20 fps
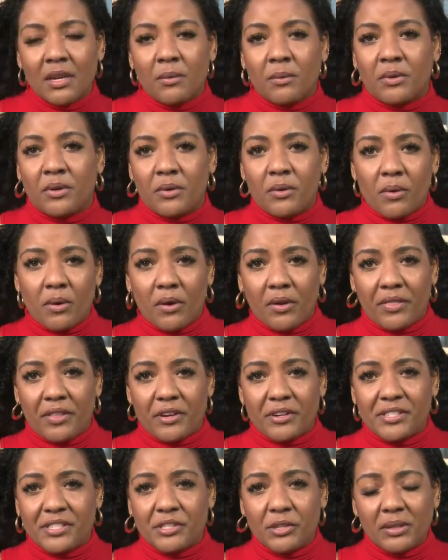Well,
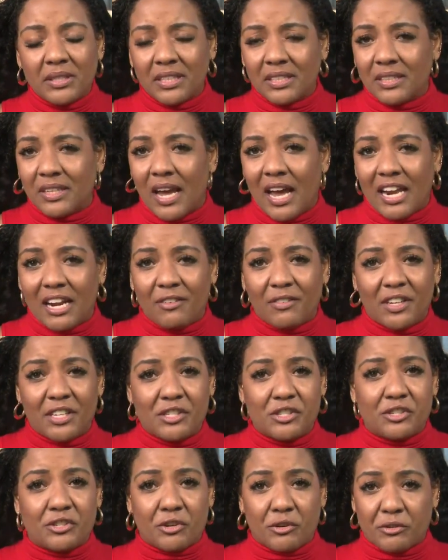Nichole, there's still a lot of
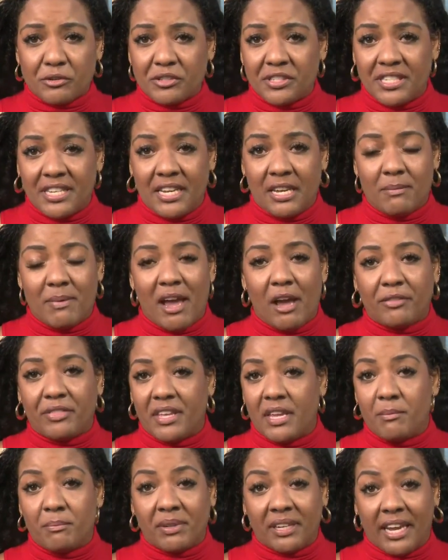uncertainty
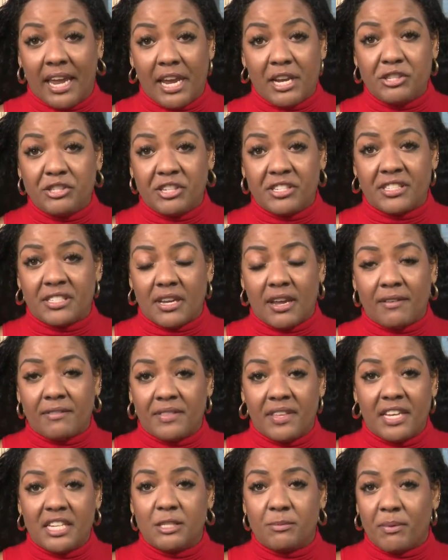about the implications
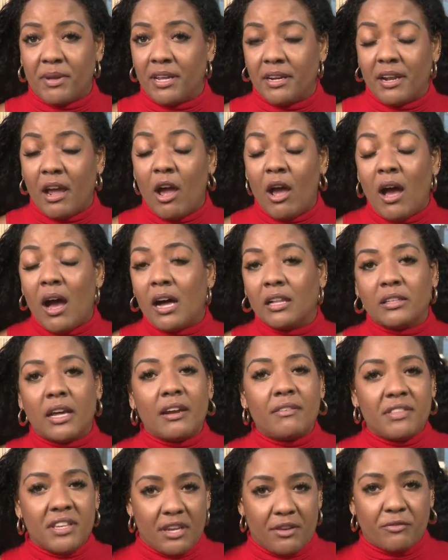of this, but a
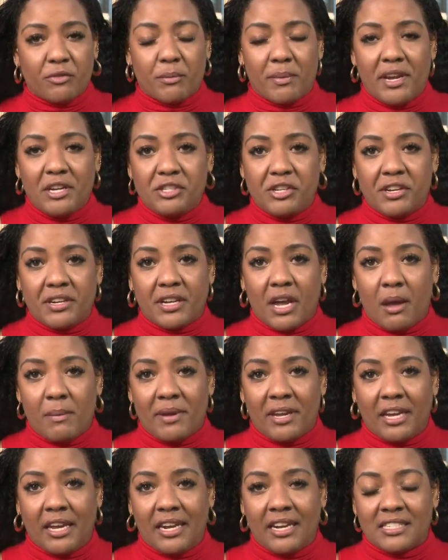lot of the information
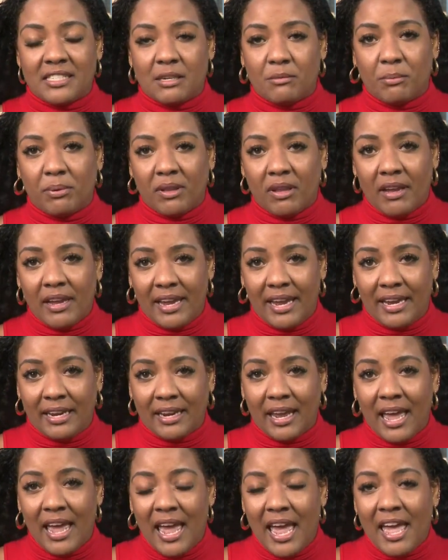coming in is
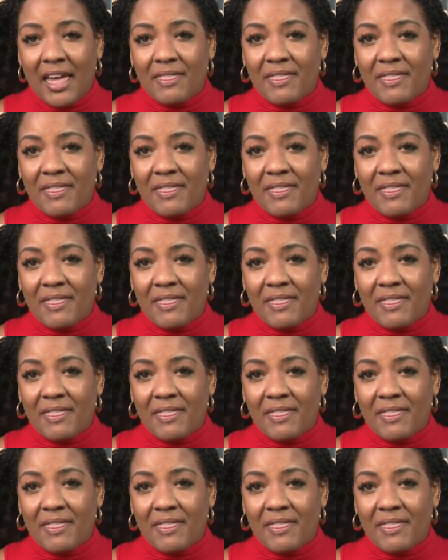implying